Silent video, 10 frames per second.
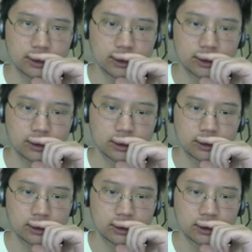
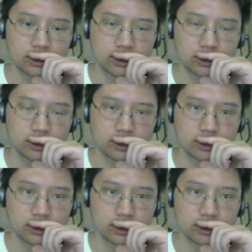
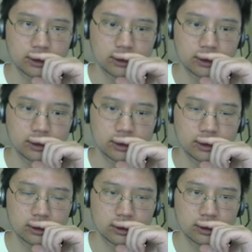
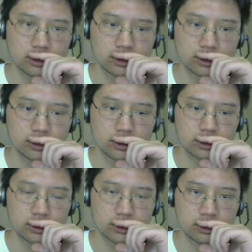
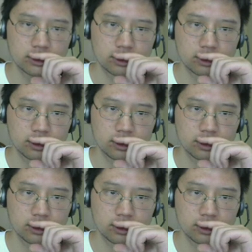(no one is talking)